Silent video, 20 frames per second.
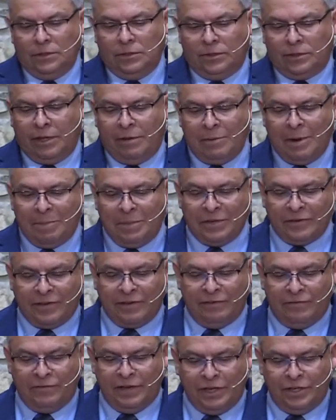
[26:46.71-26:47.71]
Southern Baptist
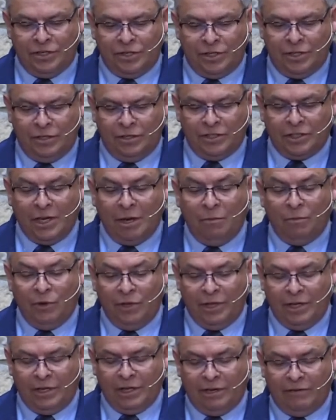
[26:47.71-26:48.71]
Convention, some
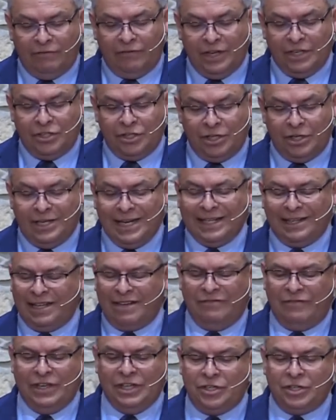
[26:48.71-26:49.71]
within the convention, not the
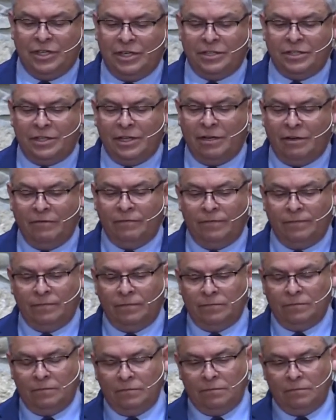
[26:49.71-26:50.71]
convention itself,
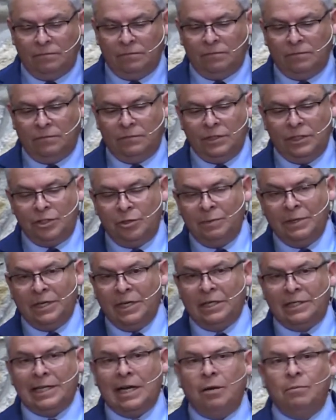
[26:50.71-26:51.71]
they should be
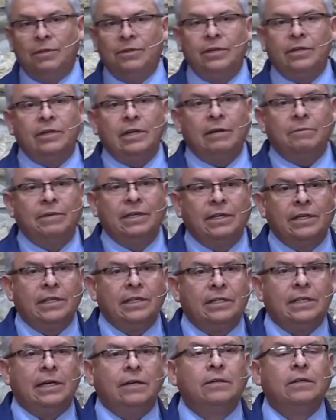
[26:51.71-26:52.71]
kicked out, but they're not being
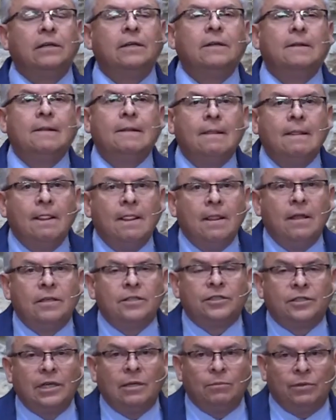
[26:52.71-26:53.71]
kicked out.
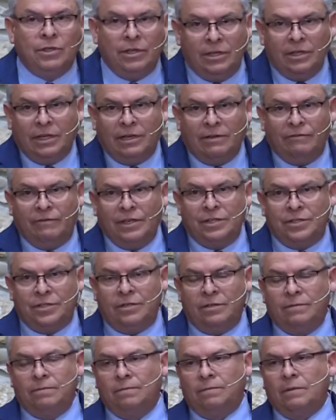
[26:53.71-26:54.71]
Some within the
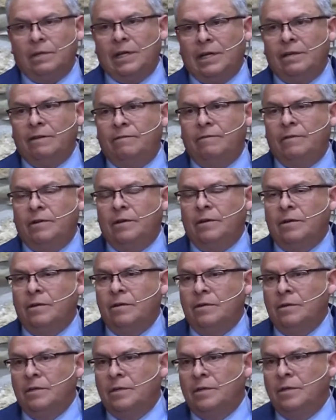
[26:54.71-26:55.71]
convention have
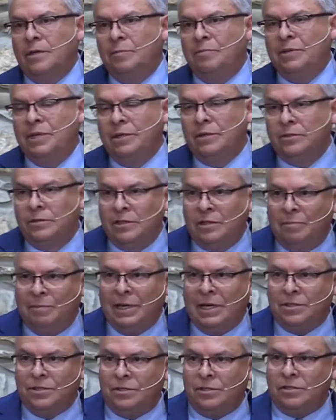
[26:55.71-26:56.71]
uh, uh appealed to the
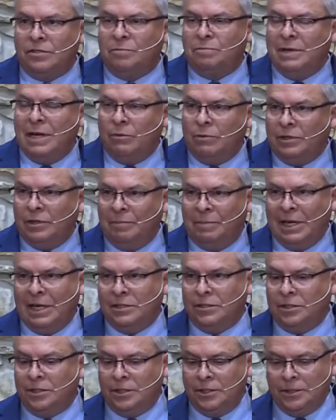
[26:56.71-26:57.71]
pastors, met with the
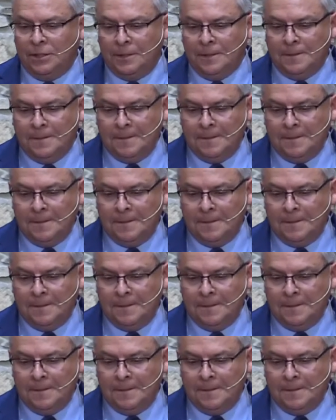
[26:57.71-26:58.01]
pastors,